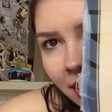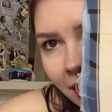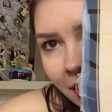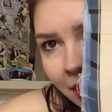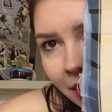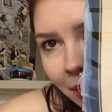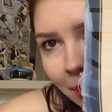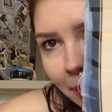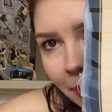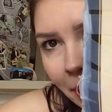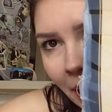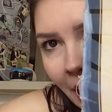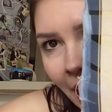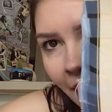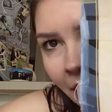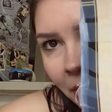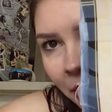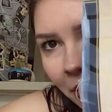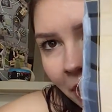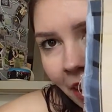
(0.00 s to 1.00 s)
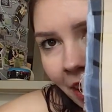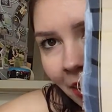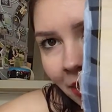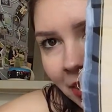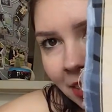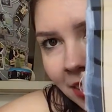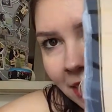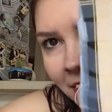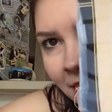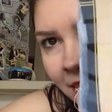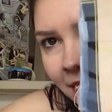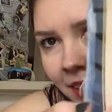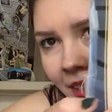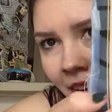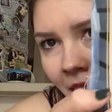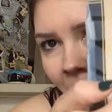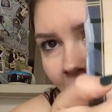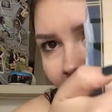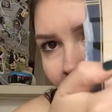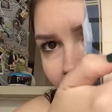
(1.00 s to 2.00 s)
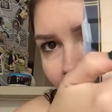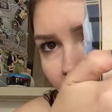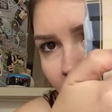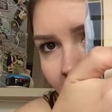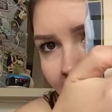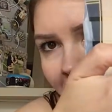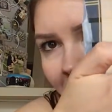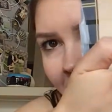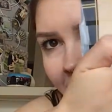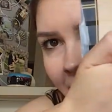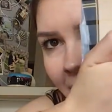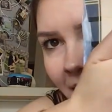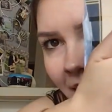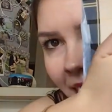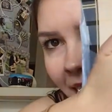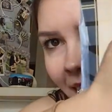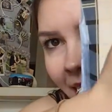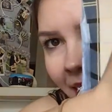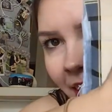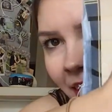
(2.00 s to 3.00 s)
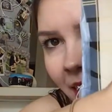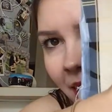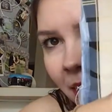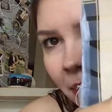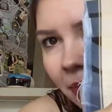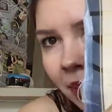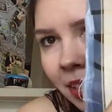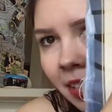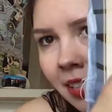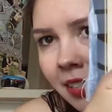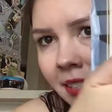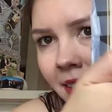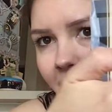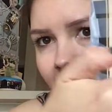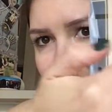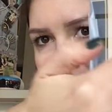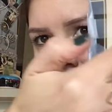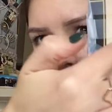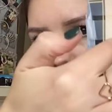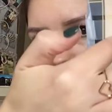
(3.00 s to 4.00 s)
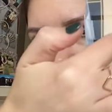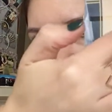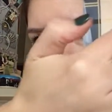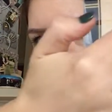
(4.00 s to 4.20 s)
the background is so interesting because it's